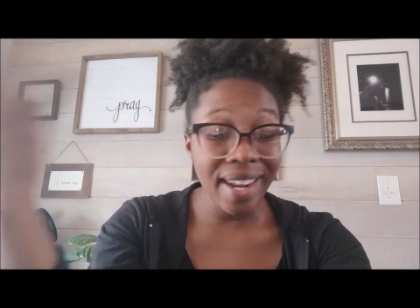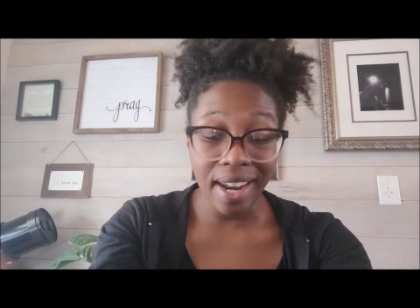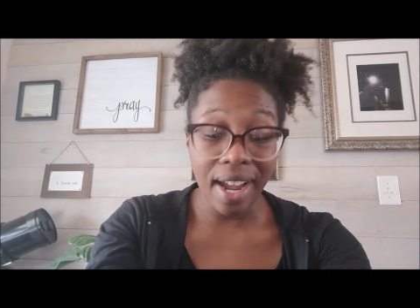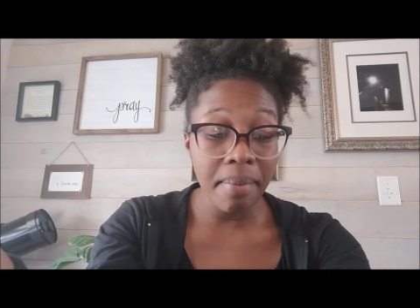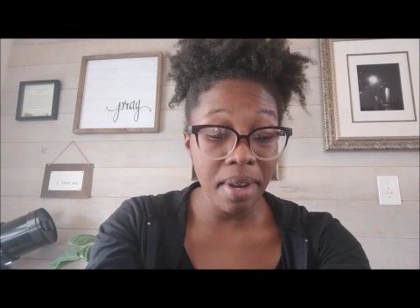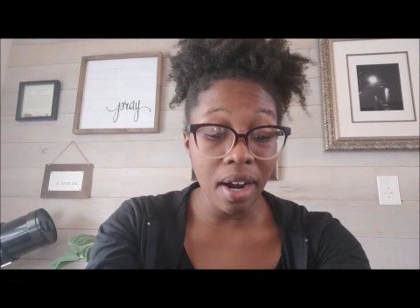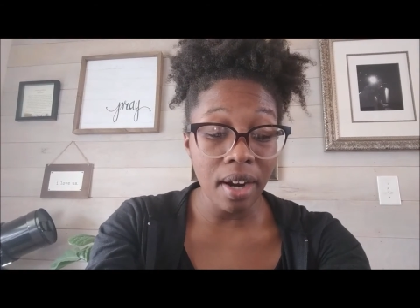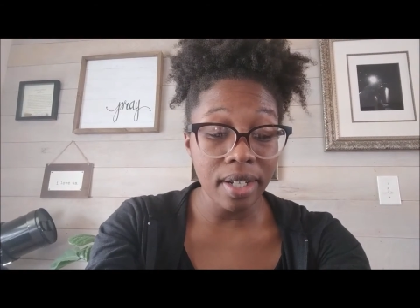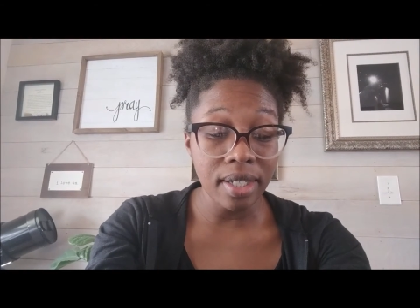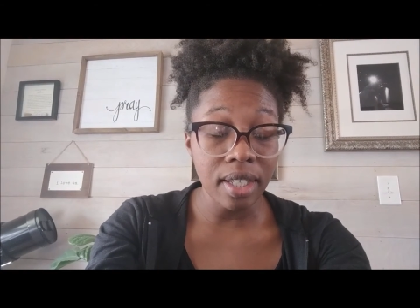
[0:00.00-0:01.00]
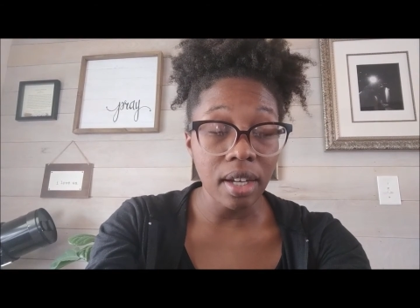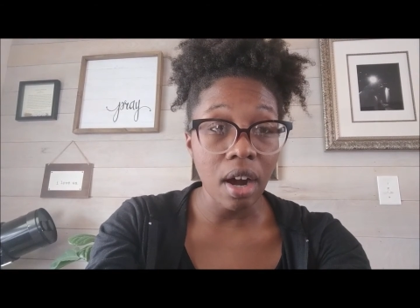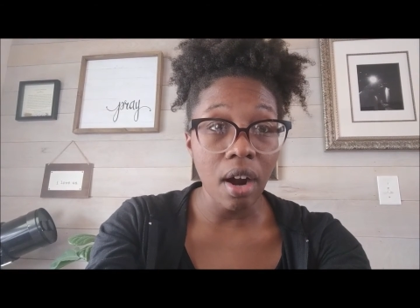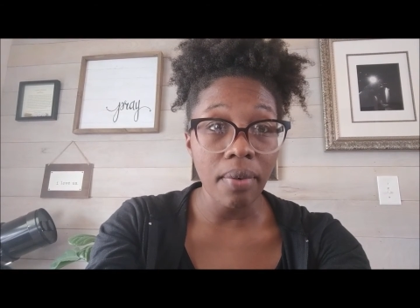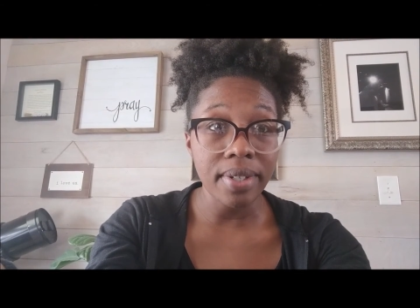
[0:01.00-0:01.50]
And I mean, honestly, the
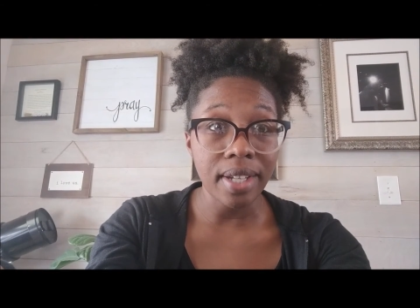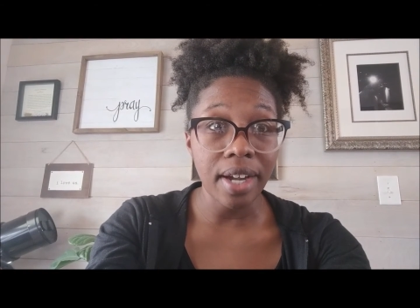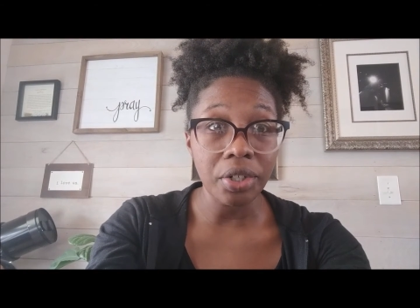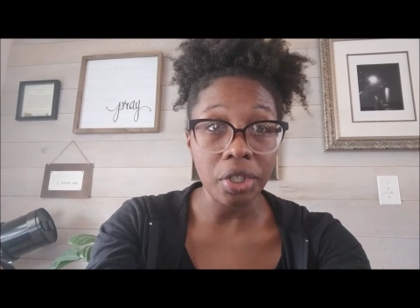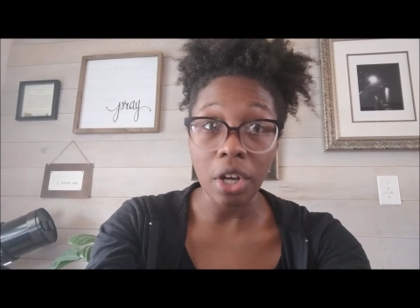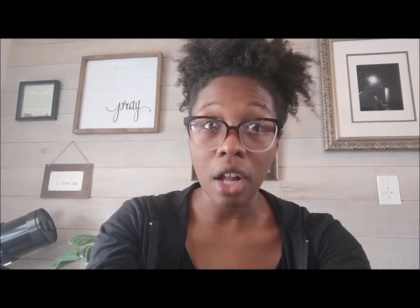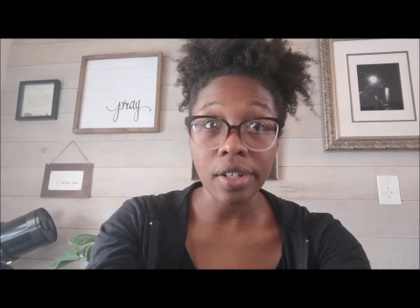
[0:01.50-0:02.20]
car was $100.